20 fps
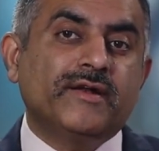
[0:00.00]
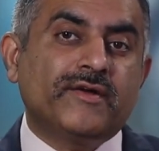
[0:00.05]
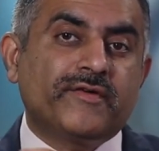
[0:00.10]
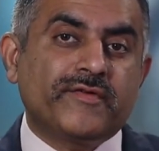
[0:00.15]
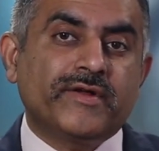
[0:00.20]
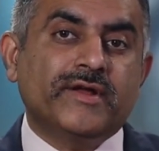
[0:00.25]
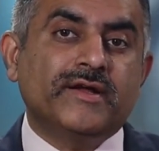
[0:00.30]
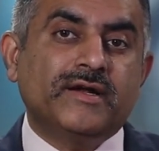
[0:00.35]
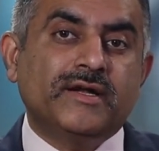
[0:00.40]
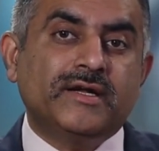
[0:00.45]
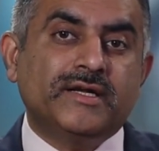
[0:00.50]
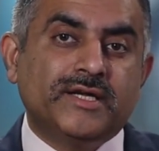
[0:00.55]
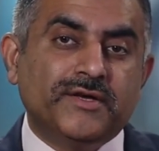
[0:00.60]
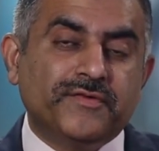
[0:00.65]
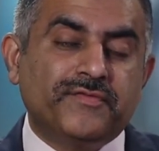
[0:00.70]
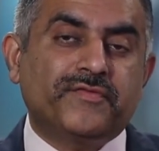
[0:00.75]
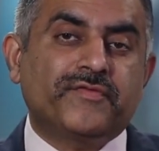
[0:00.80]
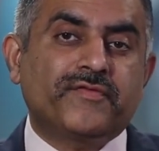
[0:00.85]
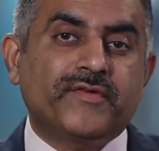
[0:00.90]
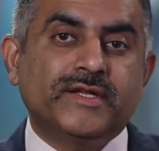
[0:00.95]
real
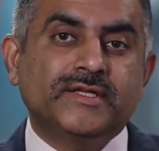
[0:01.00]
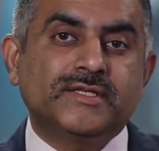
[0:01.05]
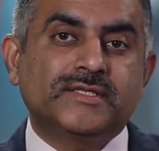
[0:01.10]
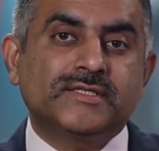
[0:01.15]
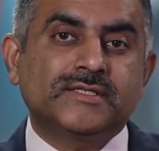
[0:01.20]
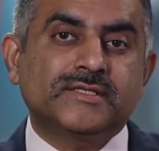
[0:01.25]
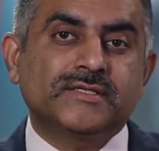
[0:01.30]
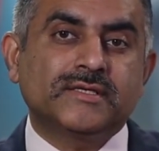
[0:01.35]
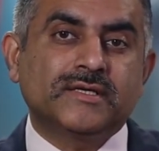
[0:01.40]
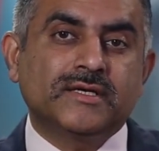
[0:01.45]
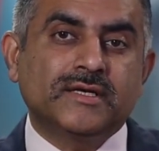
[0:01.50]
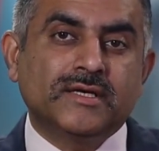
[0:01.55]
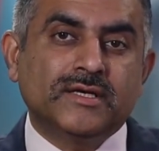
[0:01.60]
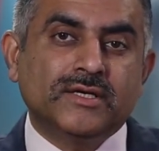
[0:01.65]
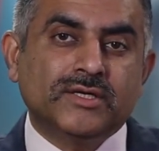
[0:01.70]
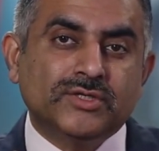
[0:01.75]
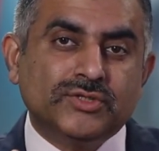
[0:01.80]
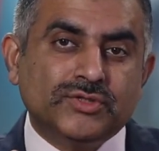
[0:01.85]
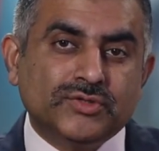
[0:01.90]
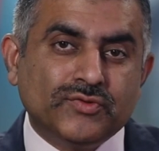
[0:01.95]
difference
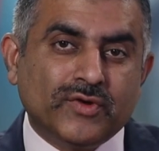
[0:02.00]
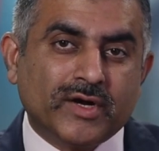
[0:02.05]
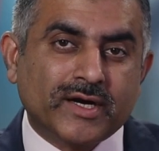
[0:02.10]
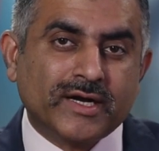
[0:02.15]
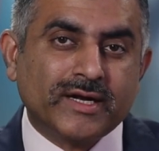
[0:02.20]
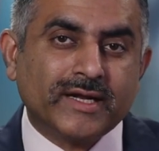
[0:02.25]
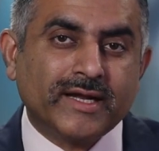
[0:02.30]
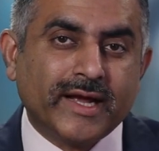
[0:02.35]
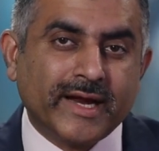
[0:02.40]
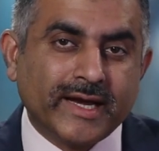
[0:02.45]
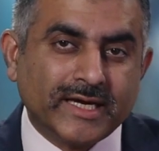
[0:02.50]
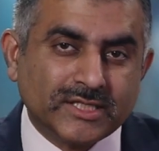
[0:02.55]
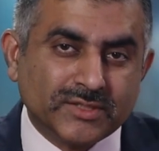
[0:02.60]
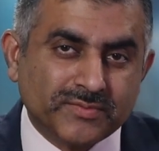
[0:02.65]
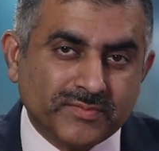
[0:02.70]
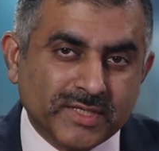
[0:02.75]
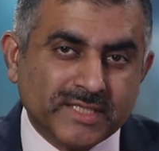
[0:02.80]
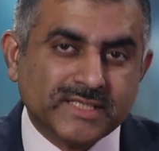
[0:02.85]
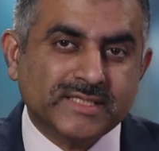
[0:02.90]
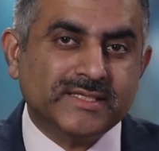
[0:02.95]
to our client's
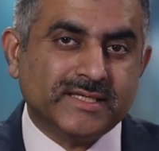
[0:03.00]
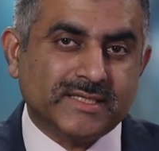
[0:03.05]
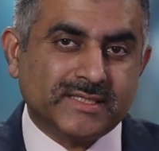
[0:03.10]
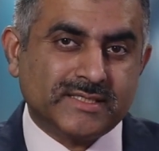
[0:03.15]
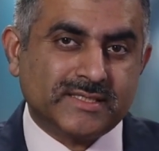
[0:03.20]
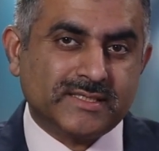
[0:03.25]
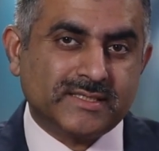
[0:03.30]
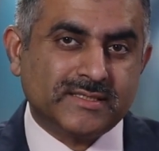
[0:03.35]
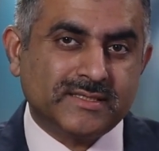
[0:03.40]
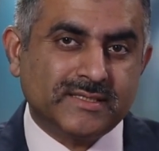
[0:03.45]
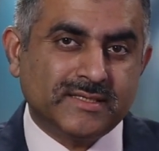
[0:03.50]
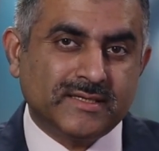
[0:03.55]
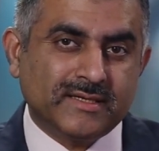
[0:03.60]
business.